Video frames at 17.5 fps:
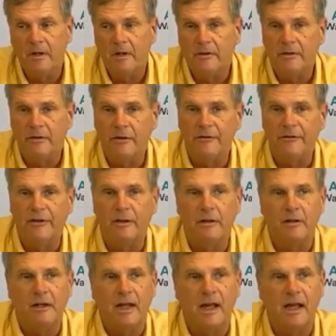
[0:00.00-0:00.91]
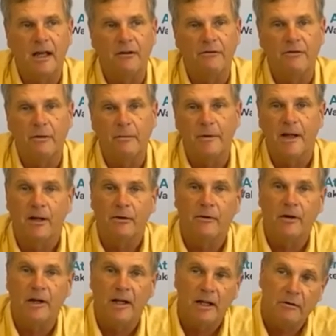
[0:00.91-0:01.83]
So if you look at it from that
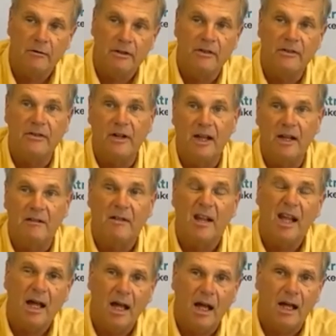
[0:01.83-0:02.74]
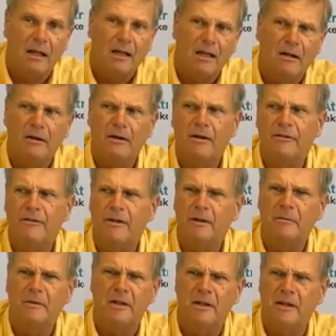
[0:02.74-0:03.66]
way, it would say, yeah, you know, if
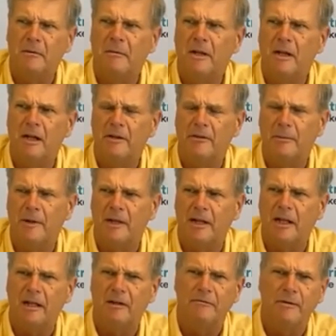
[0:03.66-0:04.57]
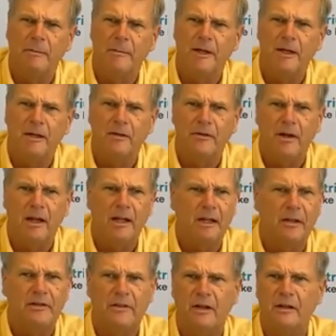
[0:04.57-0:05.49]
I'm going to immunize my kid for
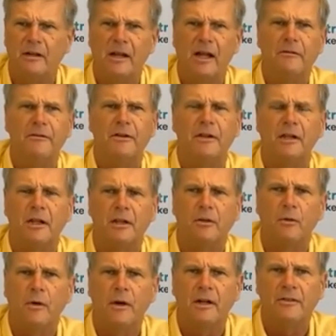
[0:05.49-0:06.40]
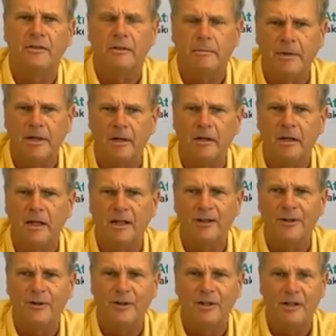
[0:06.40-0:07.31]
meningitis, I'd never think twice about
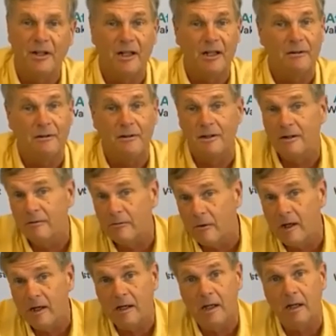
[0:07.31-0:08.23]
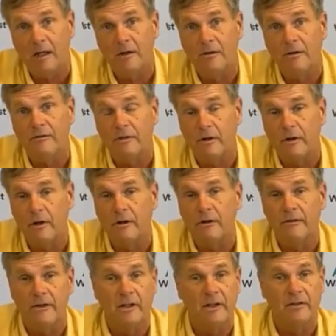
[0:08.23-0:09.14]
not doing that. Then why not do it for
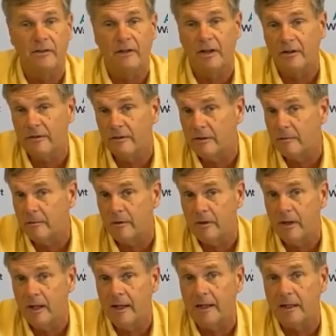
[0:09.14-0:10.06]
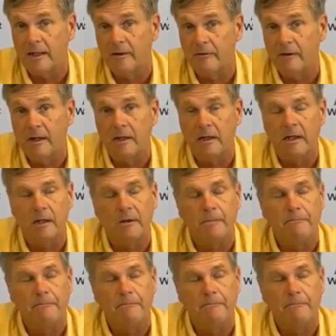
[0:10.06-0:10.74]
COVID? It's actually more likely right now.